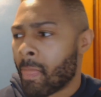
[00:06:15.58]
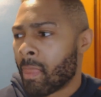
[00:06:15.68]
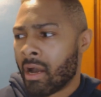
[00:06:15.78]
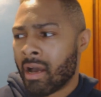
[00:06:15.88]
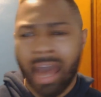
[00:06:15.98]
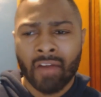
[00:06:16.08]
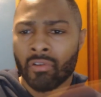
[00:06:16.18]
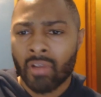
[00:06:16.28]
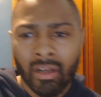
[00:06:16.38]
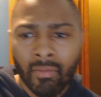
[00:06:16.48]
Uh, I
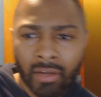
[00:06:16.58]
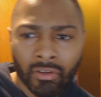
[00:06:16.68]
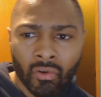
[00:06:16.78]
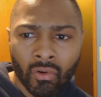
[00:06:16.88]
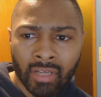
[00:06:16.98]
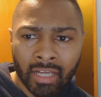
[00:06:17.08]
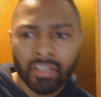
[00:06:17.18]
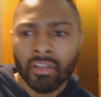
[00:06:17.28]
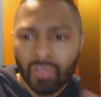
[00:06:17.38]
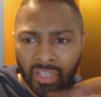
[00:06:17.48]
don't know nothing about the course. I
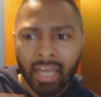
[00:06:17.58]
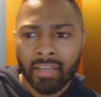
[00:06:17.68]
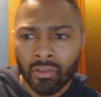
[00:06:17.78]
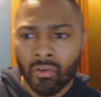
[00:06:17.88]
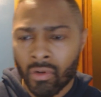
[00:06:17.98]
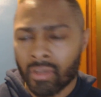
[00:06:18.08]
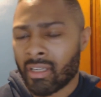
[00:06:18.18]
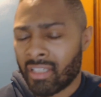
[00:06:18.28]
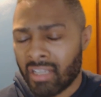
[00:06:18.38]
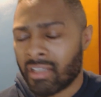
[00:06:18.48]
just know she has the course
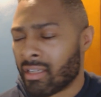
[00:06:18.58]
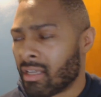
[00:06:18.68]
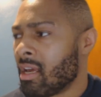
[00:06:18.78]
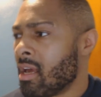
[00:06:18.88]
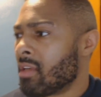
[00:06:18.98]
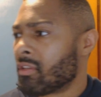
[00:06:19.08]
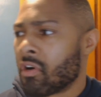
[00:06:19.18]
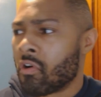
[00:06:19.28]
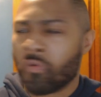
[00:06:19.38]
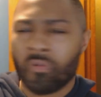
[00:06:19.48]
that teaches it.
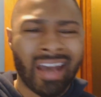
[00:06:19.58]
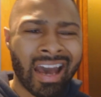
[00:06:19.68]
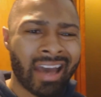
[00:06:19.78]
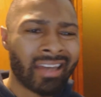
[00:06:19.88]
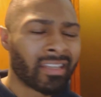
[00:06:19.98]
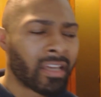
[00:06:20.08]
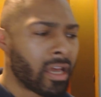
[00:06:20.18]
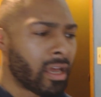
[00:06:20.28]
So guys,